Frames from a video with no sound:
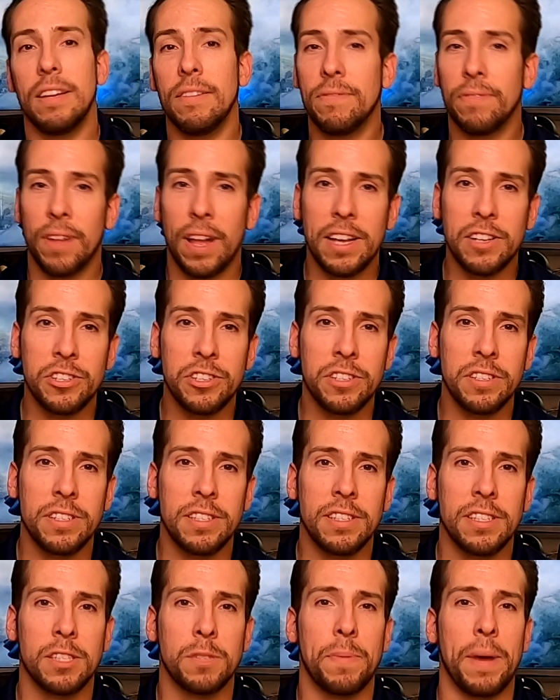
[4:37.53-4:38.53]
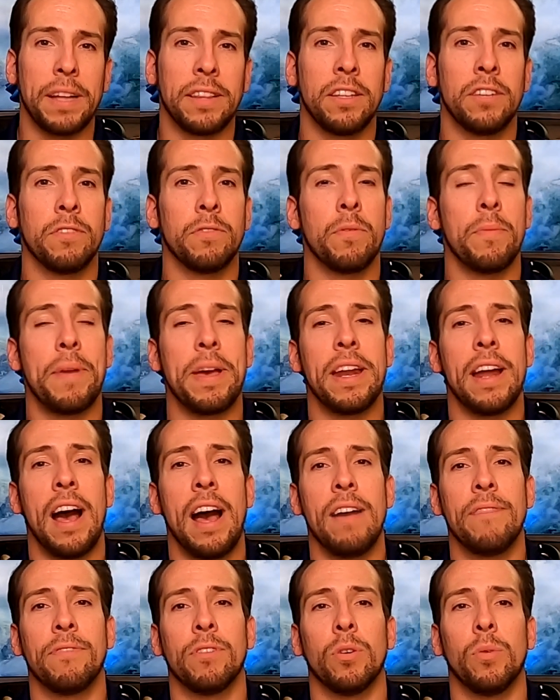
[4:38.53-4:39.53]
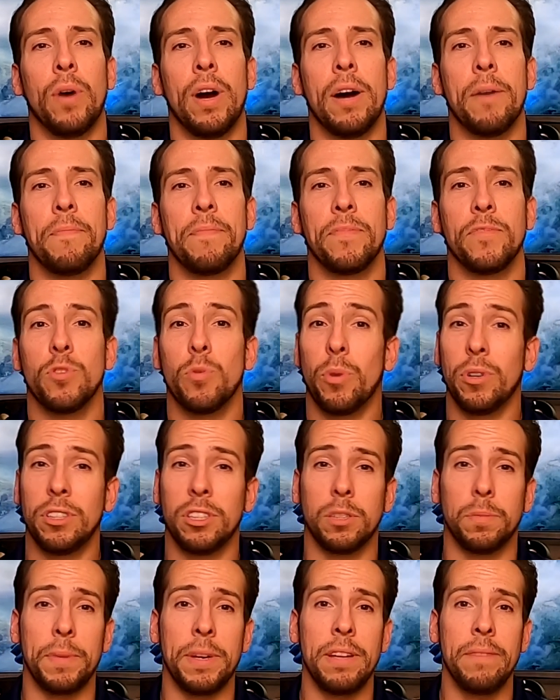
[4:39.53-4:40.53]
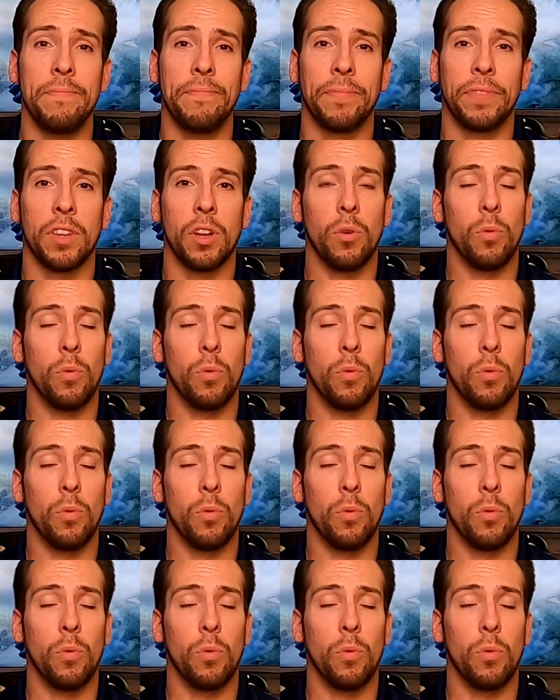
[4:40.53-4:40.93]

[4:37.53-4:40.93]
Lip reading: Inflation is expected to remain high for a while. So what does this mean?